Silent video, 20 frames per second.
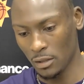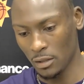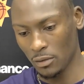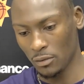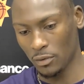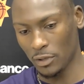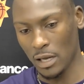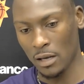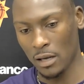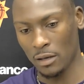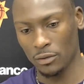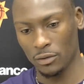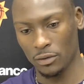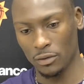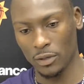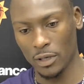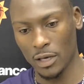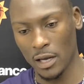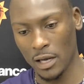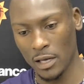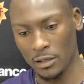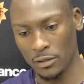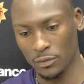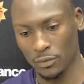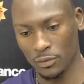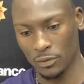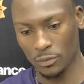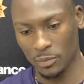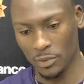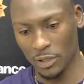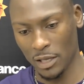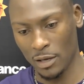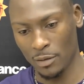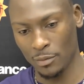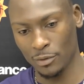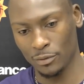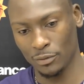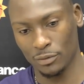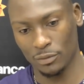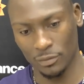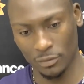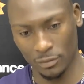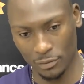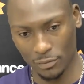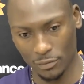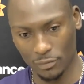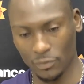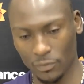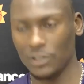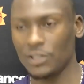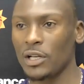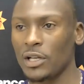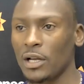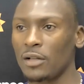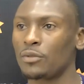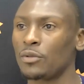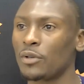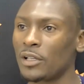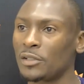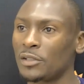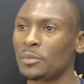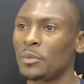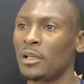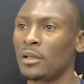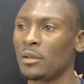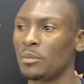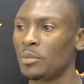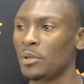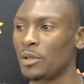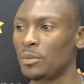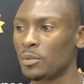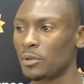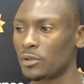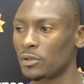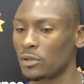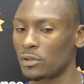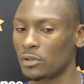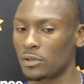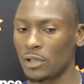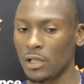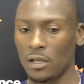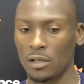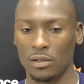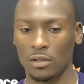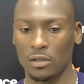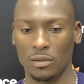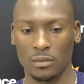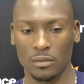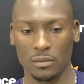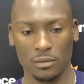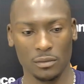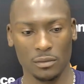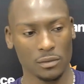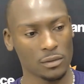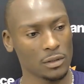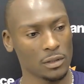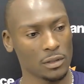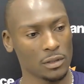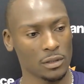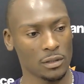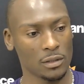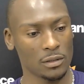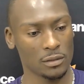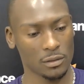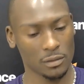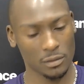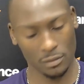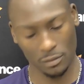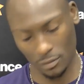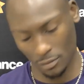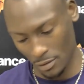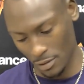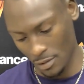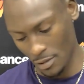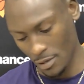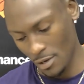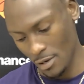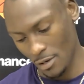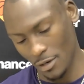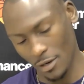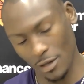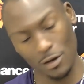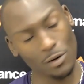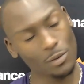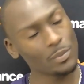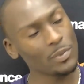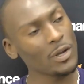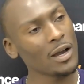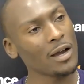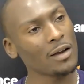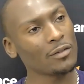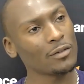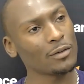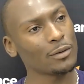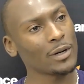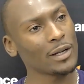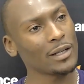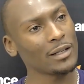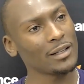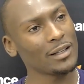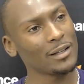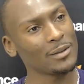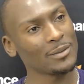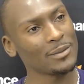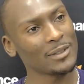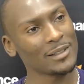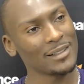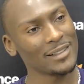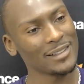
without you guys, we'll be able to reach out to as many people. So thank you. And uh, I hope you all have a great day, man.